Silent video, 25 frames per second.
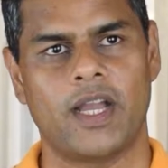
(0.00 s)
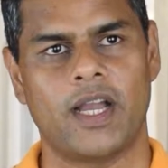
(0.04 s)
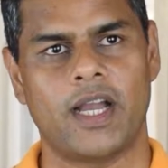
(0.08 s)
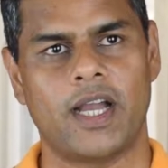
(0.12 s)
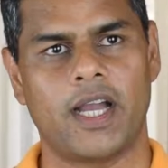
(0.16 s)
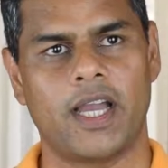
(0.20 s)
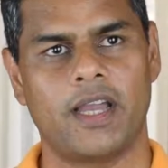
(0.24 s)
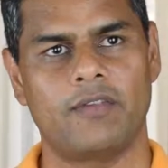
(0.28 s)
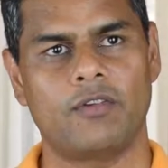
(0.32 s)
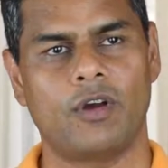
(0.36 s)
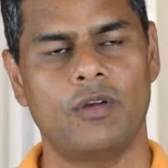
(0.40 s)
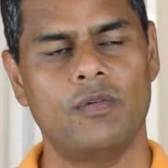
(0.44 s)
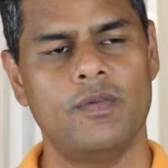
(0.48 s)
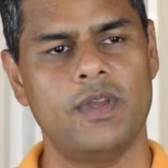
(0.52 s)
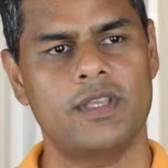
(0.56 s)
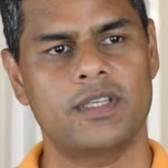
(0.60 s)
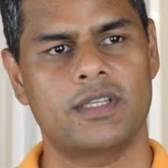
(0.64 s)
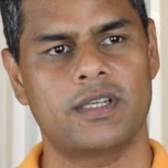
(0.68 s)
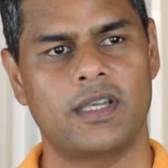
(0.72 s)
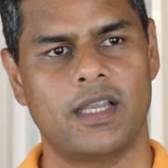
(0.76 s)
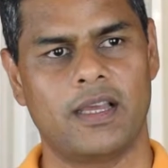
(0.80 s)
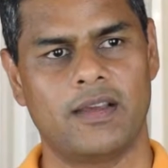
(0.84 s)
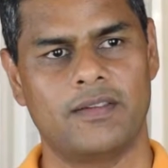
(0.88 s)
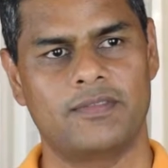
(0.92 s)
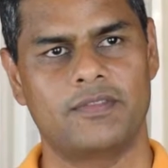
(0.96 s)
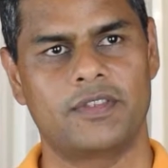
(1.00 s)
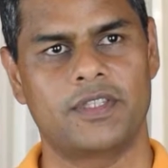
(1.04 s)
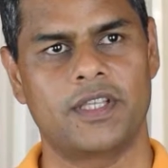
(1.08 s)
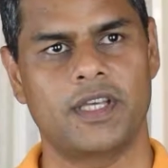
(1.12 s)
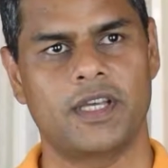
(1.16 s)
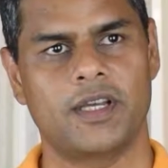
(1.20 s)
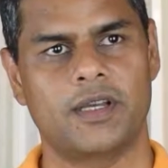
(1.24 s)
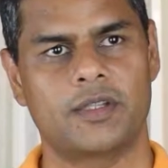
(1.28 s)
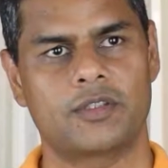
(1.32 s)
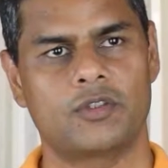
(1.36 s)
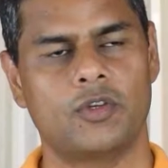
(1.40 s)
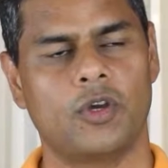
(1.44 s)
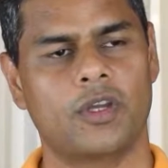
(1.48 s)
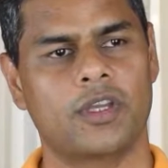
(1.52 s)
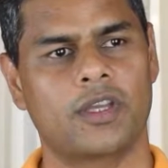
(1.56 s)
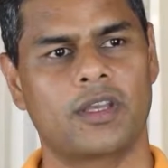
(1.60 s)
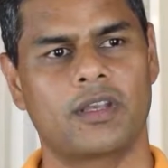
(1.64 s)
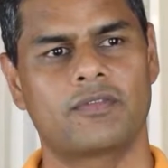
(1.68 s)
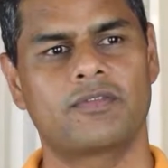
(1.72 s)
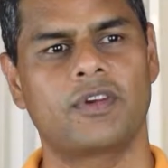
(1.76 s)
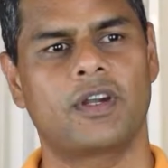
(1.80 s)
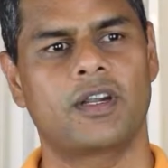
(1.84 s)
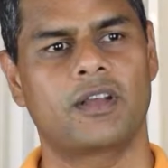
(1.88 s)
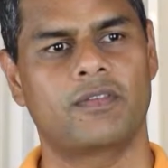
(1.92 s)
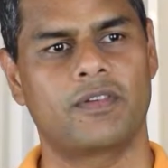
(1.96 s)
I've always loved talking
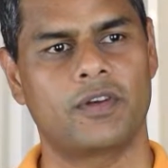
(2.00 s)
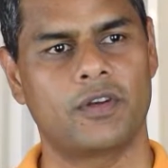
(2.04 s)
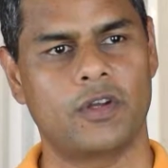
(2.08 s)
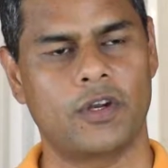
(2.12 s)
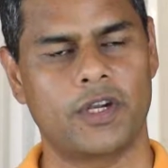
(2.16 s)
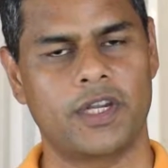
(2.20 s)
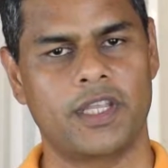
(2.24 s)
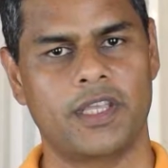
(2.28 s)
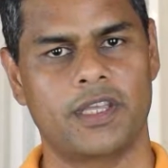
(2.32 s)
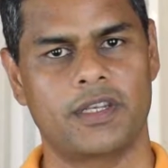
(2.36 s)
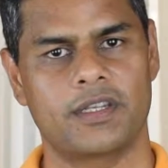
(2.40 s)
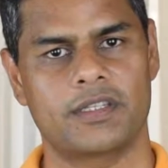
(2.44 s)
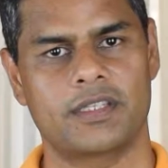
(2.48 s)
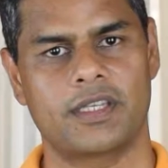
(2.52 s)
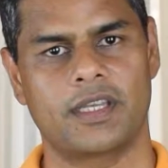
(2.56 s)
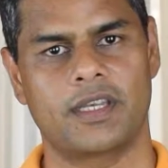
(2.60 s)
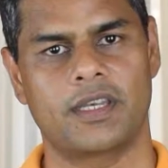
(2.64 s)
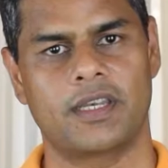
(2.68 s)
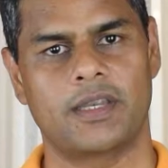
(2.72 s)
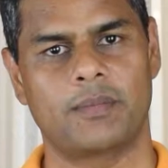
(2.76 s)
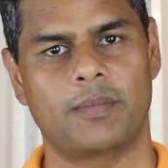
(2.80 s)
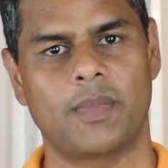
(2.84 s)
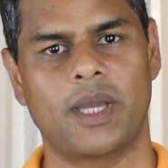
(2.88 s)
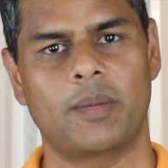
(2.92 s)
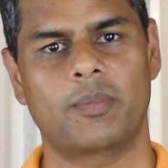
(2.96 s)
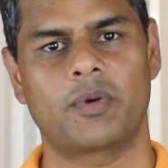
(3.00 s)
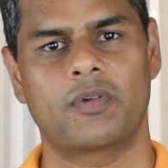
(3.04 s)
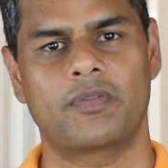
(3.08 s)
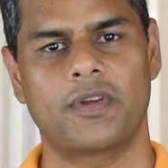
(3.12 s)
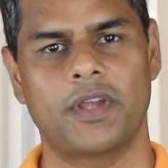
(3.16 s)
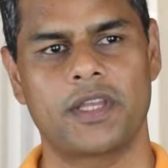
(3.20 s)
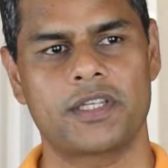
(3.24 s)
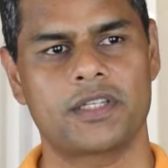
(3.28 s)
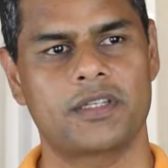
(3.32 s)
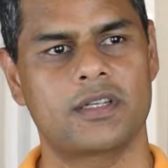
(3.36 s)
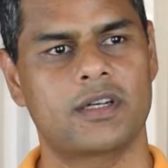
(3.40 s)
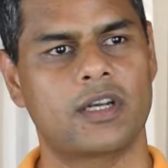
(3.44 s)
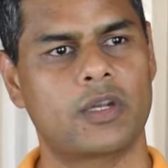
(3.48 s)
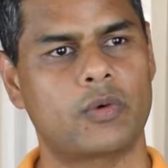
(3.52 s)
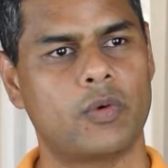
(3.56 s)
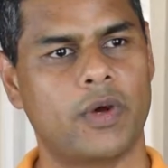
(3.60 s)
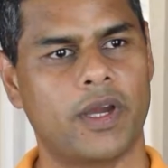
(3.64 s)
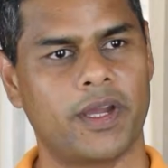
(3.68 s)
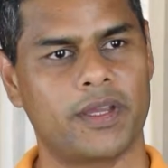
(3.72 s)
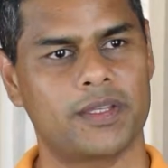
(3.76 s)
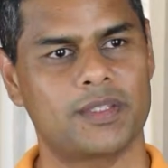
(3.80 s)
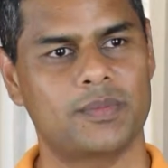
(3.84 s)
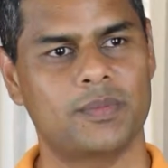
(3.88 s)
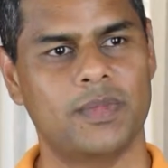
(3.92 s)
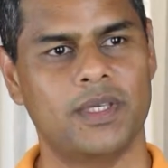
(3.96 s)
in front of an audience, and my profession
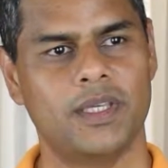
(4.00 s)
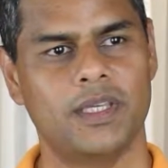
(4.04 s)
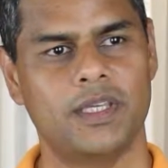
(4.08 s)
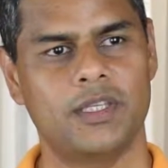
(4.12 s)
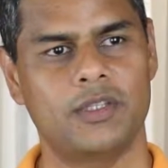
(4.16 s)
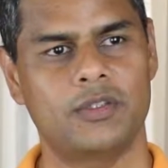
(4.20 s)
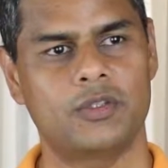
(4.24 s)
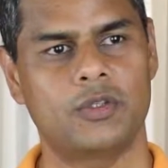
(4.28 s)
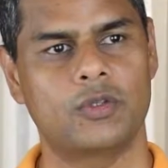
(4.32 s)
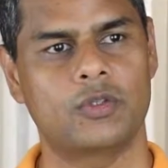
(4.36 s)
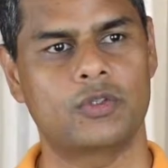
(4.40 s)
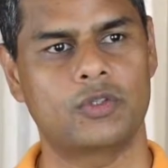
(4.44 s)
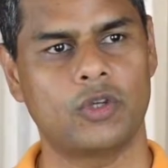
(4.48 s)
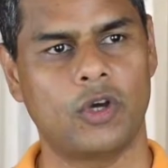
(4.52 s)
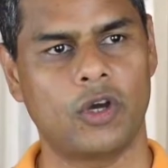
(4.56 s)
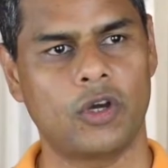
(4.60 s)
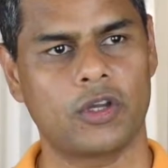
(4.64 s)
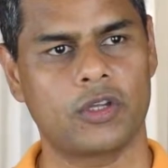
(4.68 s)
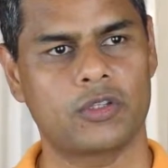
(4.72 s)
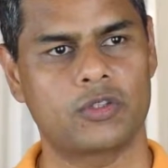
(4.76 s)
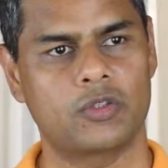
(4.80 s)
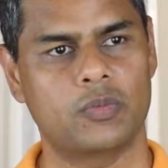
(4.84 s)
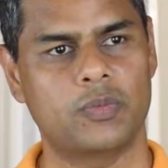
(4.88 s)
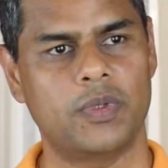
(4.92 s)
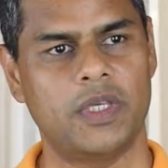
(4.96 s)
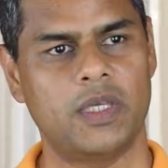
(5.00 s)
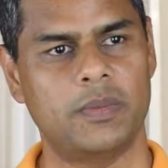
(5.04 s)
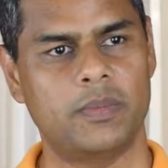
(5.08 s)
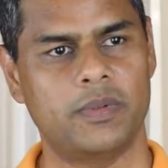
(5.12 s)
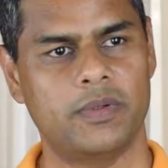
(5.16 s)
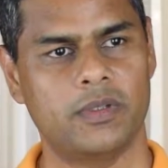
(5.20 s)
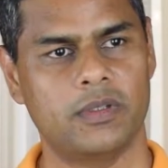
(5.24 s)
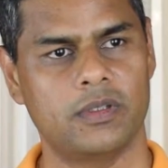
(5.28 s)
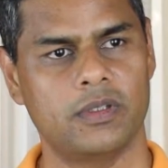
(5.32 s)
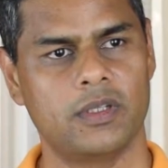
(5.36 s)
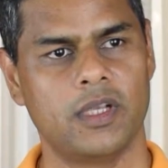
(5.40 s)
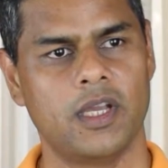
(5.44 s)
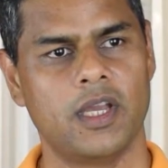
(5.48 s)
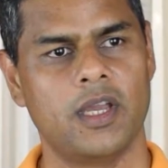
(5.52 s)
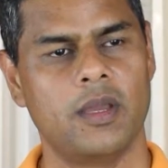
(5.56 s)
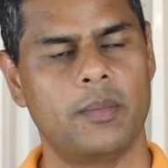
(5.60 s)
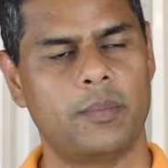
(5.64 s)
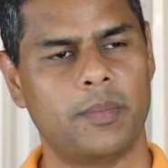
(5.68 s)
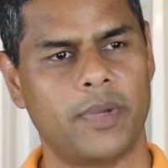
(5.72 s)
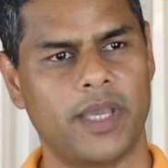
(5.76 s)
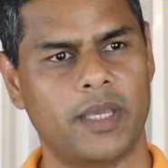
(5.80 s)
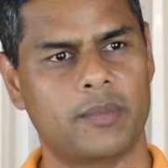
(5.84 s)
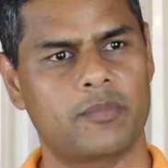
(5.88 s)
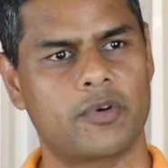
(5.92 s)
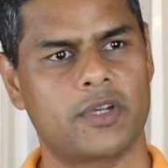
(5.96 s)
requires me to talk to people,
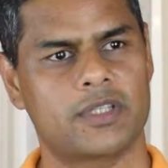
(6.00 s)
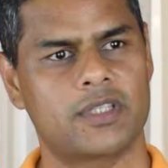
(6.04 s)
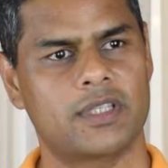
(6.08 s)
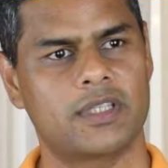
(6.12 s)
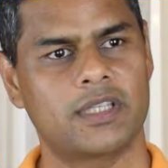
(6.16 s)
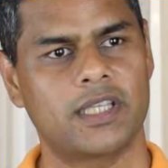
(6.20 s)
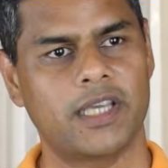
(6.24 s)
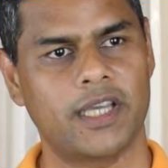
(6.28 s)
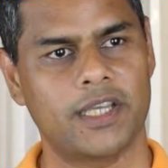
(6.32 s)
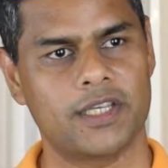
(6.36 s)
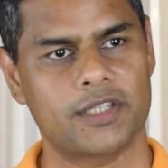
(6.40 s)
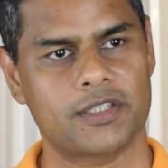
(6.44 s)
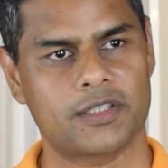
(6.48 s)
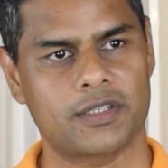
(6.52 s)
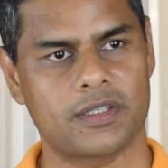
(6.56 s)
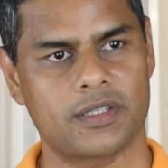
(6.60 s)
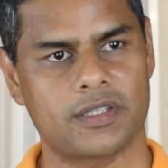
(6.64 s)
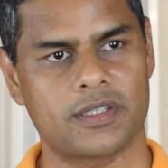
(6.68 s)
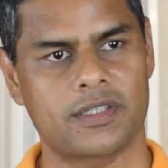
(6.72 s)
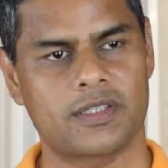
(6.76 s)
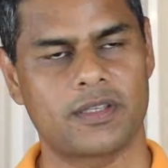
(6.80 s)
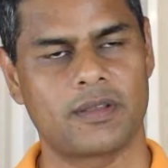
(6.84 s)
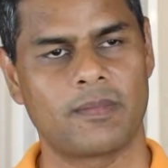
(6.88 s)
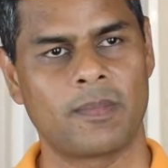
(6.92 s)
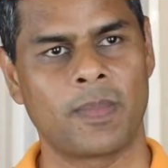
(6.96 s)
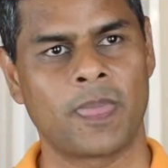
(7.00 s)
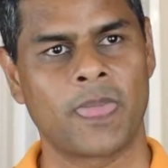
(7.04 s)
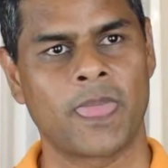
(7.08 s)
make presentations.